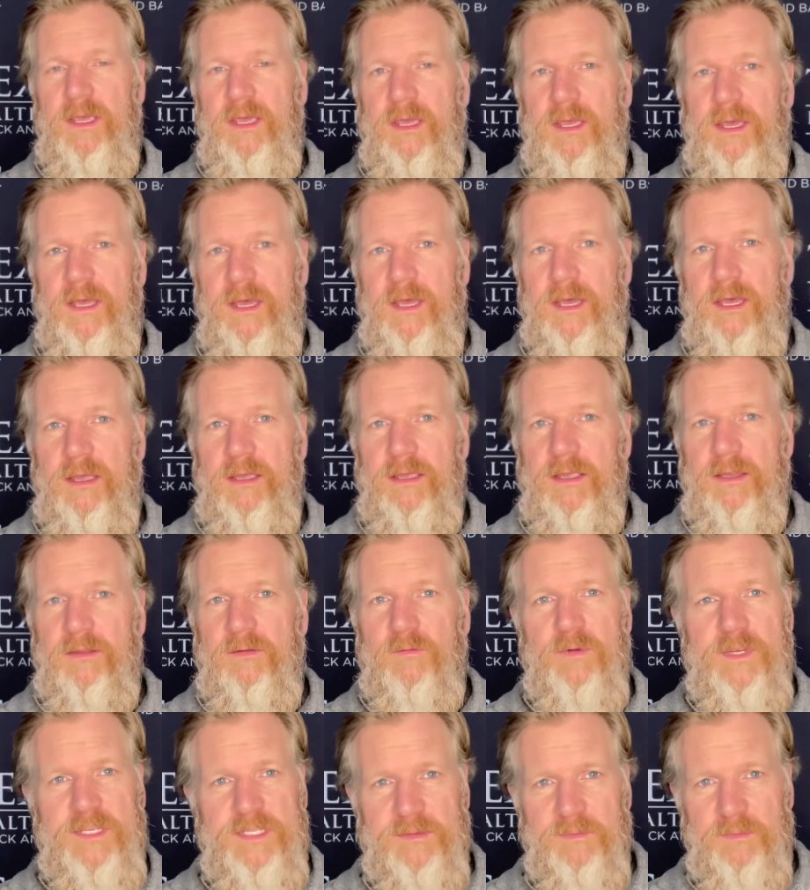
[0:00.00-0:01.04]
And the
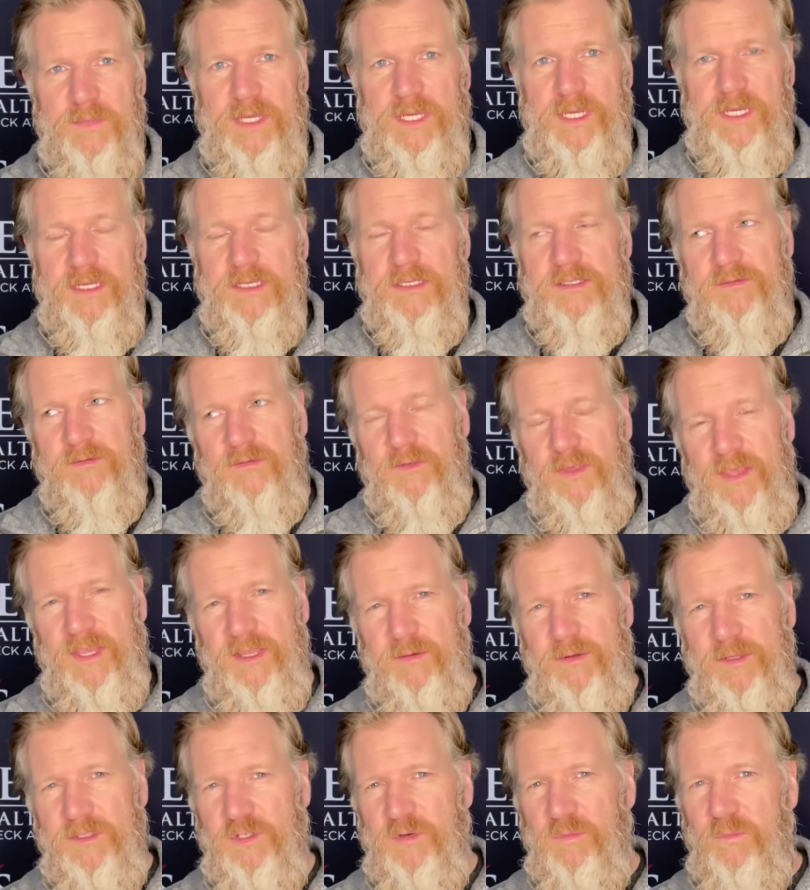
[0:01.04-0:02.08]
reason being is if you think
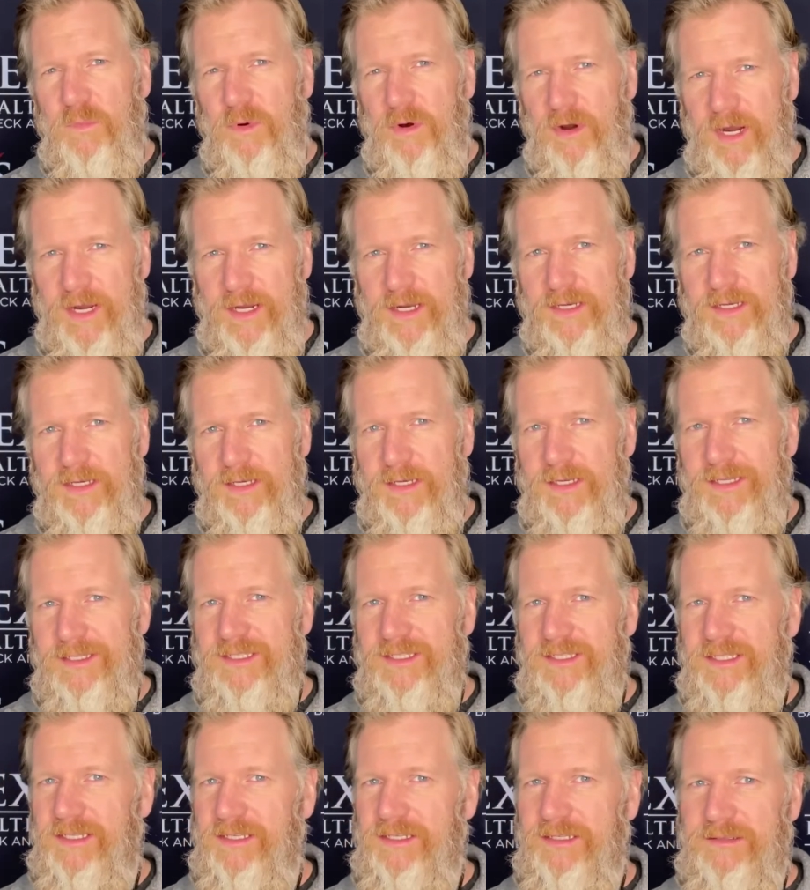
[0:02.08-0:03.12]
about your brain, it's
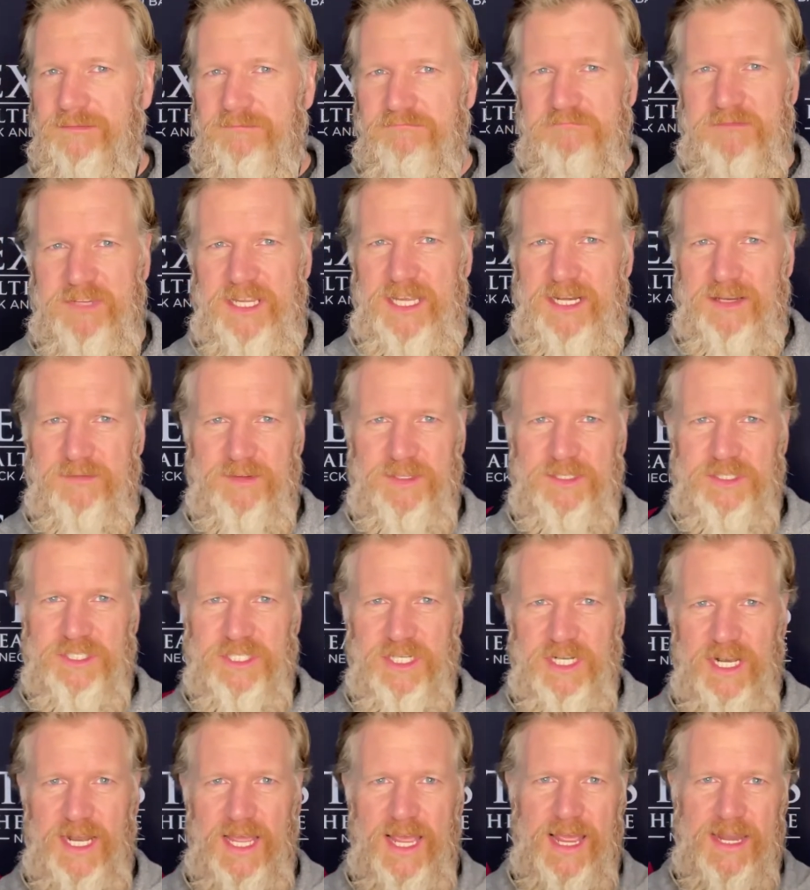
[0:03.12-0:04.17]
a kind of a
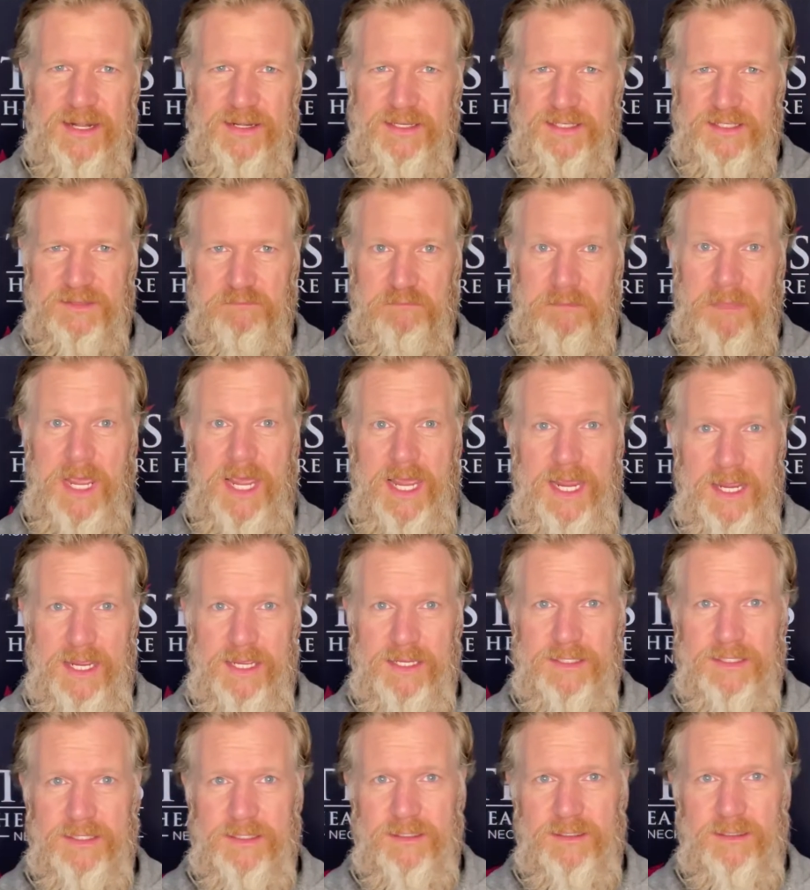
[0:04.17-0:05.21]
gelatinous
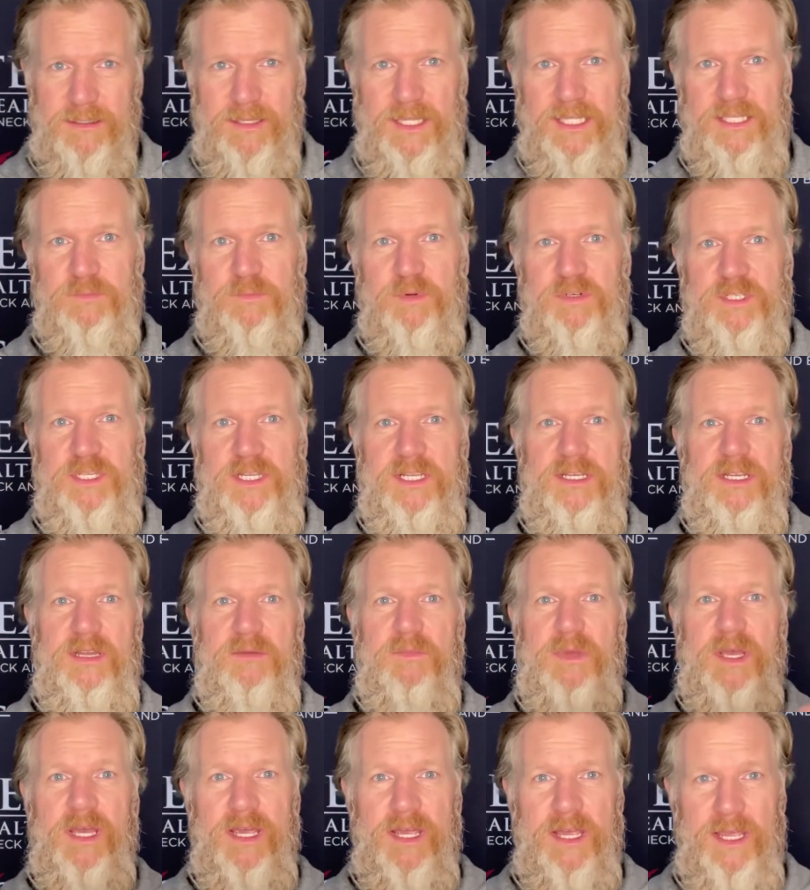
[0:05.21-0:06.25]
mass that's protected
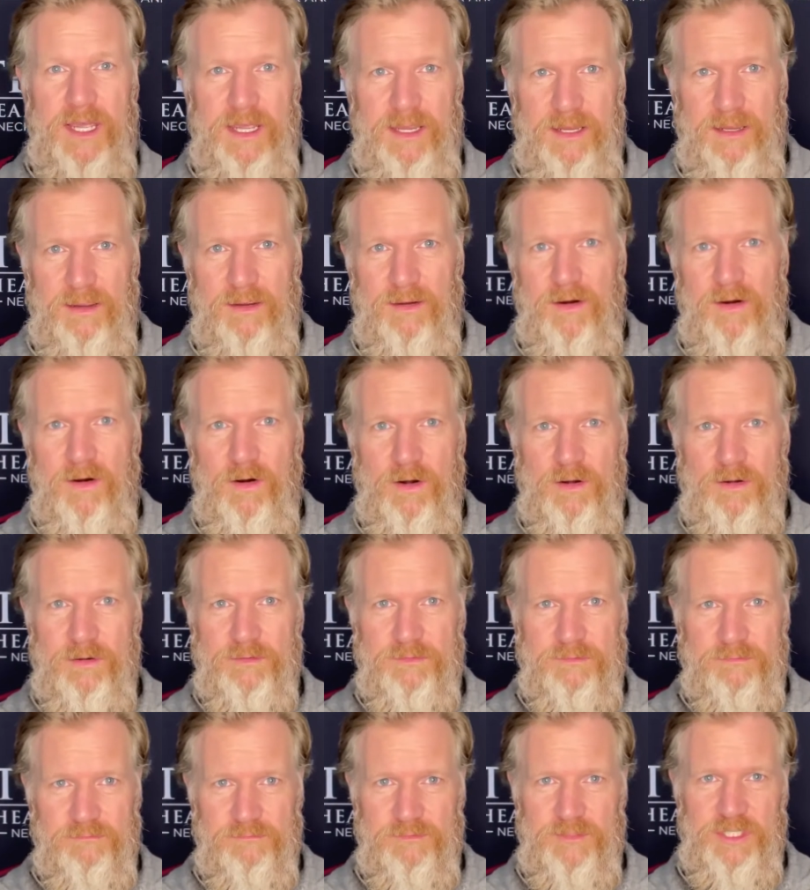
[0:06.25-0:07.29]
by a hard
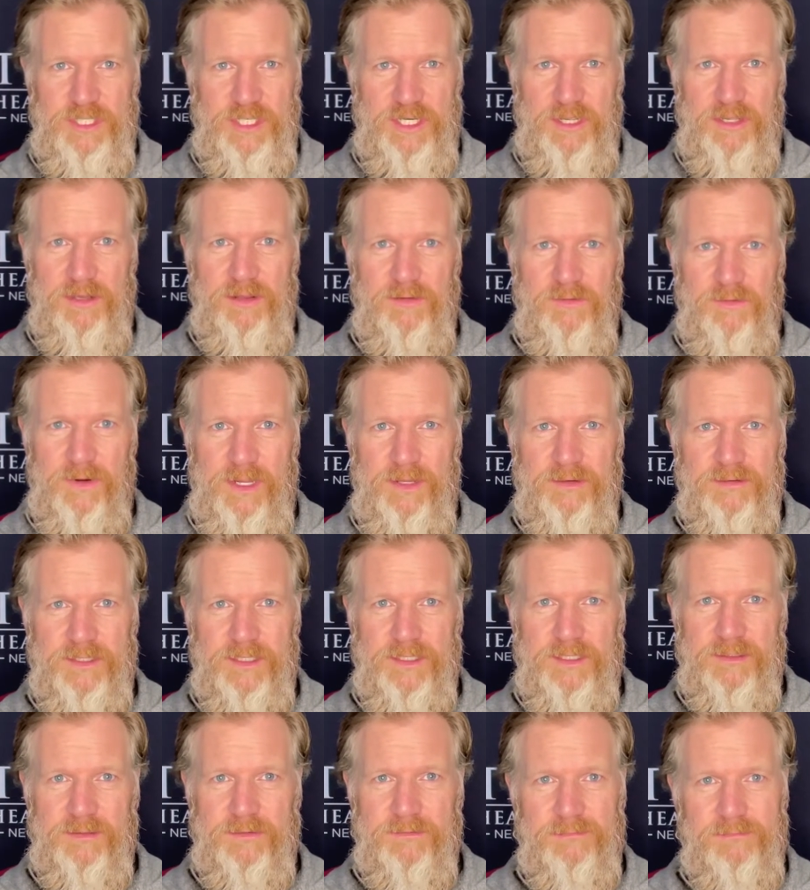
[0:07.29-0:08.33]
shell around it,
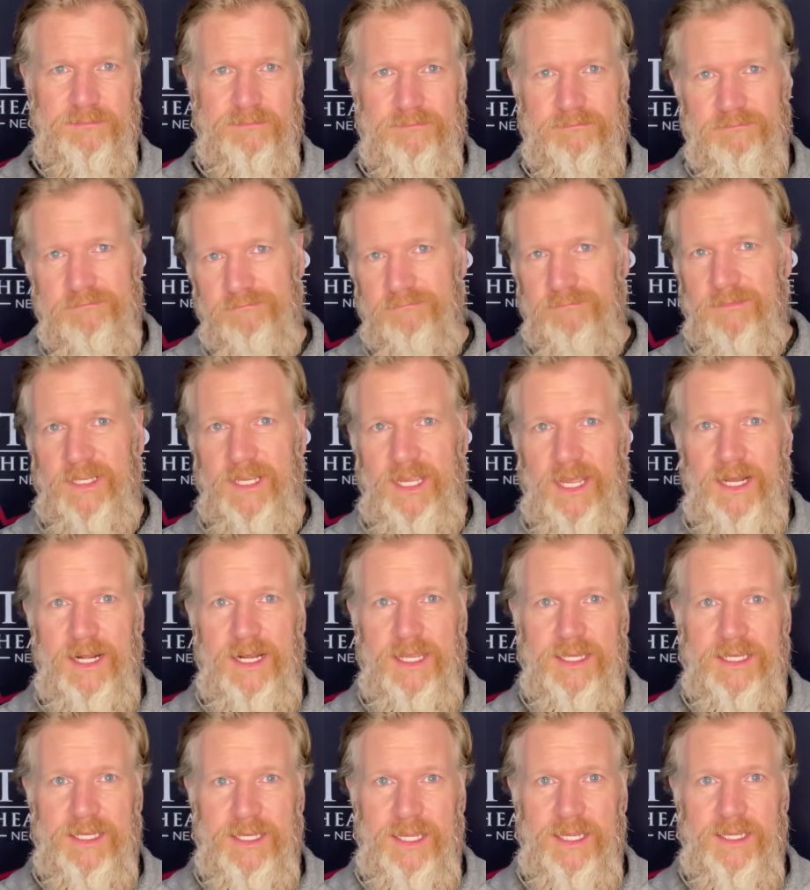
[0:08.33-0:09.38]
kind of
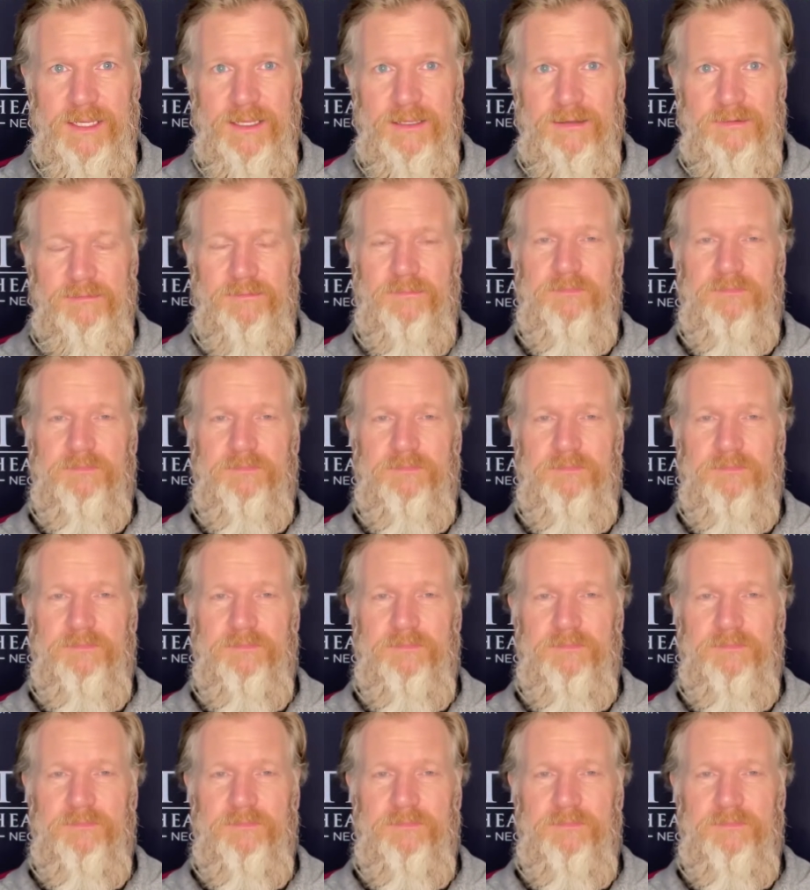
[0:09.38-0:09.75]
like an egg.